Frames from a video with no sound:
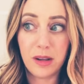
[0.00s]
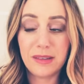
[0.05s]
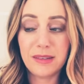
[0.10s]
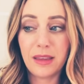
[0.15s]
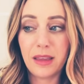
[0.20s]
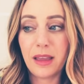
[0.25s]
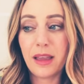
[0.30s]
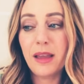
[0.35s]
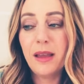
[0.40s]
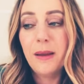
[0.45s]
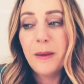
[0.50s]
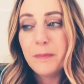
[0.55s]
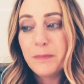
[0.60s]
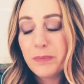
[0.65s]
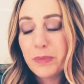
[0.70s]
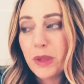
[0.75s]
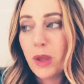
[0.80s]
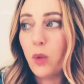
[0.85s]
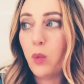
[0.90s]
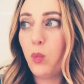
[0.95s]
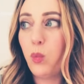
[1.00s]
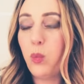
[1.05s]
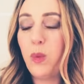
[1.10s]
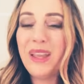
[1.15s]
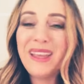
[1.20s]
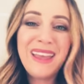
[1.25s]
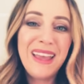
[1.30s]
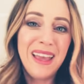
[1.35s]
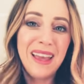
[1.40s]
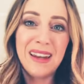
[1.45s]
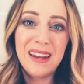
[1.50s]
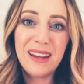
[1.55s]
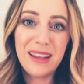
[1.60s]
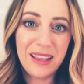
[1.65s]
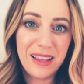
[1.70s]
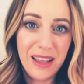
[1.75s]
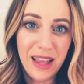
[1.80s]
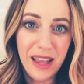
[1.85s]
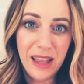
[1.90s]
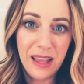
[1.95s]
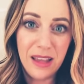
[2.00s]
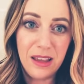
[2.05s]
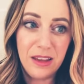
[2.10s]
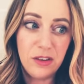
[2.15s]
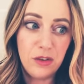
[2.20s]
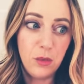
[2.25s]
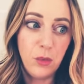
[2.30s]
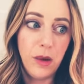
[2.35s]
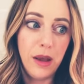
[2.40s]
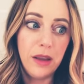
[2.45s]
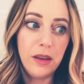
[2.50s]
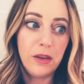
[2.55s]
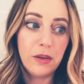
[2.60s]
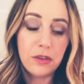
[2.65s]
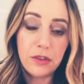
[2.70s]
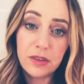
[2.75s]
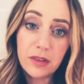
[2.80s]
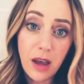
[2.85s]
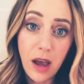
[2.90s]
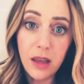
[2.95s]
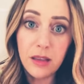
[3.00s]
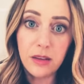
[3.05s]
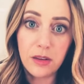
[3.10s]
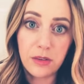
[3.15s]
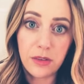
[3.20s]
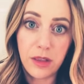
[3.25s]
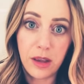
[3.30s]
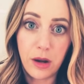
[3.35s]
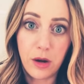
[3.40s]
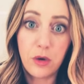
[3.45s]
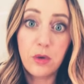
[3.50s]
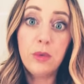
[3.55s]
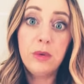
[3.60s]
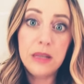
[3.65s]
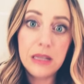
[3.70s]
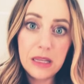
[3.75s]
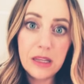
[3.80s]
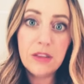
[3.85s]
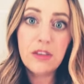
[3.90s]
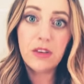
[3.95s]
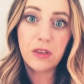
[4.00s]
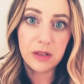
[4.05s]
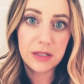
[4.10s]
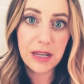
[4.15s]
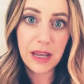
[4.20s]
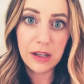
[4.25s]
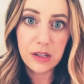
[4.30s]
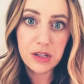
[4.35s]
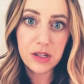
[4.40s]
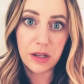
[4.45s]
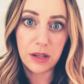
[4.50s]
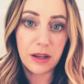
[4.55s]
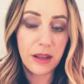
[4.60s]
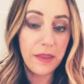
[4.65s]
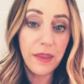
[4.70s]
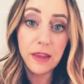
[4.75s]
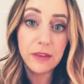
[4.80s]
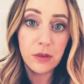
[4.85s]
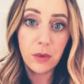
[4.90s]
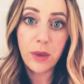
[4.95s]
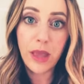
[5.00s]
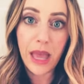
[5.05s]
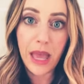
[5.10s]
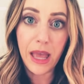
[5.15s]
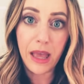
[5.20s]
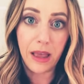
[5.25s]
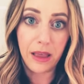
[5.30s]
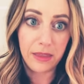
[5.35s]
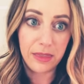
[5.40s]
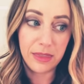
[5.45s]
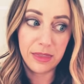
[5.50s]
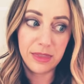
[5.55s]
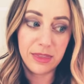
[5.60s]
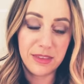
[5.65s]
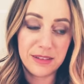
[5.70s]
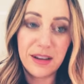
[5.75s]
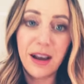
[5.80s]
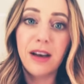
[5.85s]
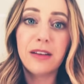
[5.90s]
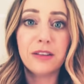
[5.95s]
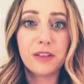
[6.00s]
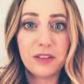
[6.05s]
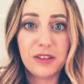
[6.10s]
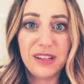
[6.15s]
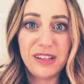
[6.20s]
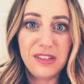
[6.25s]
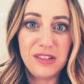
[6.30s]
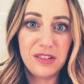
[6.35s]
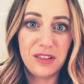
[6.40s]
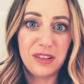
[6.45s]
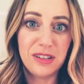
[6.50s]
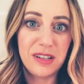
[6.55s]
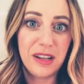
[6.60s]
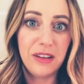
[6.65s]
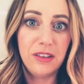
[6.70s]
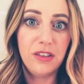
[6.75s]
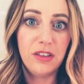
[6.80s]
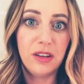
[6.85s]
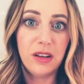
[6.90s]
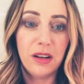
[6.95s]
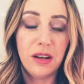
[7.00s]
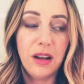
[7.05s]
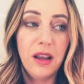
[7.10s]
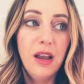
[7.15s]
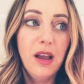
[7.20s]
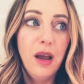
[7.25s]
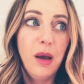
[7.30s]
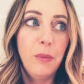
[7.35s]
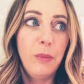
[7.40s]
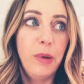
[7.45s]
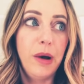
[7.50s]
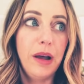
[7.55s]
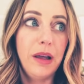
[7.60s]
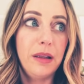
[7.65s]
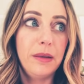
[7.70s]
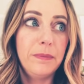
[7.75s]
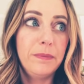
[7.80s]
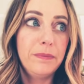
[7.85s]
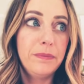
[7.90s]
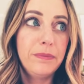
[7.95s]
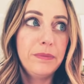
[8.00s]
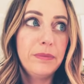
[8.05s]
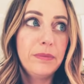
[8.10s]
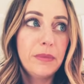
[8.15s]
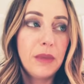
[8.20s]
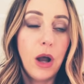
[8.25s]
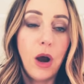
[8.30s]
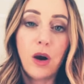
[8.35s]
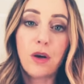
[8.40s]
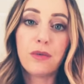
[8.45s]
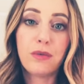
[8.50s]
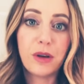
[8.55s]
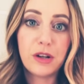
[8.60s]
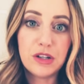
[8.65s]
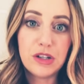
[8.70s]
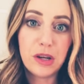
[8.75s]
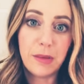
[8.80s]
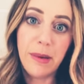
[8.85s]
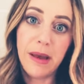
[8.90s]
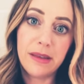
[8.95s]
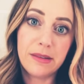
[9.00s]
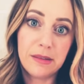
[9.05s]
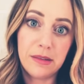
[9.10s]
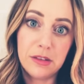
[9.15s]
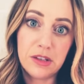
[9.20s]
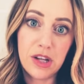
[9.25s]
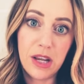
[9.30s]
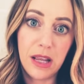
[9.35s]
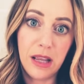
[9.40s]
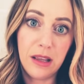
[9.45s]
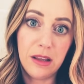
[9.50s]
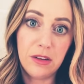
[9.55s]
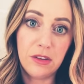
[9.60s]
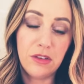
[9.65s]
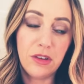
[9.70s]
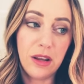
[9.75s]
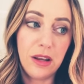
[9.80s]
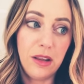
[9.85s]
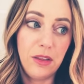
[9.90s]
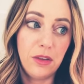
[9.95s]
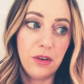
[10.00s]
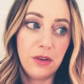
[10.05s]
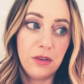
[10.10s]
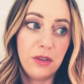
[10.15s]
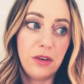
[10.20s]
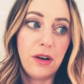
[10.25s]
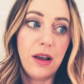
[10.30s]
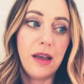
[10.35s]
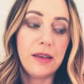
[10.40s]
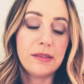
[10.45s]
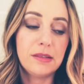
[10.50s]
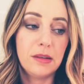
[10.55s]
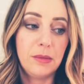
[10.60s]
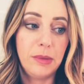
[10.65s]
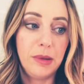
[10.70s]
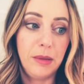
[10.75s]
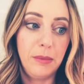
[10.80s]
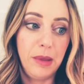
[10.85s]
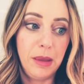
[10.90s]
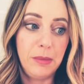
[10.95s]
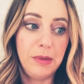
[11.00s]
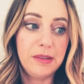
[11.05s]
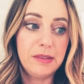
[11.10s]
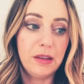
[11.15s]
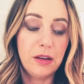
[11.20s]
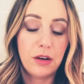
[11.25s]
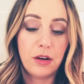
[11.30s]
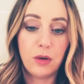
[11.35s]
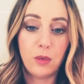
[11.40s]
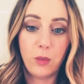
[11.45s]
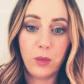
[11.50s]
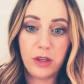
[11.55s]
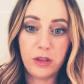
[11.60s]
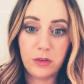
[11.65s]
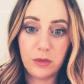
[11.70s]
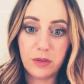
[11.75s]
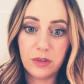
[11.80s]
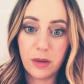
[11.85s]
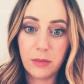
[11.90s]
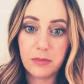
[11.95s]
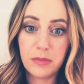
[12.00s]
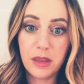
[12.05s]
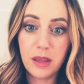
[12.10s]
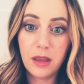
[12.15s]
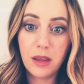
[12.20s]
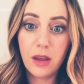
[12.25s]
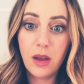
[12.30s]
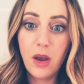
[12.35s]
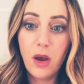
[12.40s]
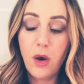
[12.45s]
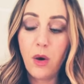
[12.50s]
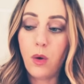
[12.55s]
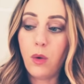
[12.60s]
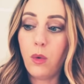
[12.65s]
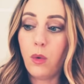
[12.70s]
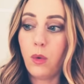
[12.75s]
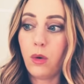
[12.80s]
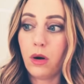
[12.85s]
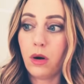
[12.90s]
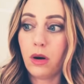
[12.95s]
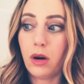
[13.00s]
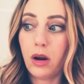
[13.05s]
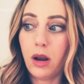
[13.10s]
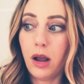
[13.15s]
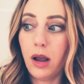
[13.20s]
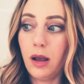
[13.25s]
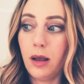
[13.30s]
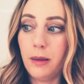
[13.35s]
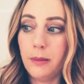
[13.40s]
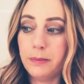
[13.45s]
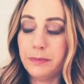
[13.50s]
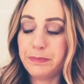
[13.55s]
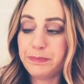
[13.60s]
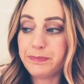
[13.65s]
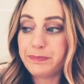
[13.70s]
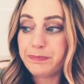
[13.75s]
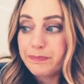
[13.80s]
It's like, we can't engage when there's a toddler there who needs your attention and that's okay the toddler needs your attention but our friendship has to change and either there has to be a babysitter and we do something or um,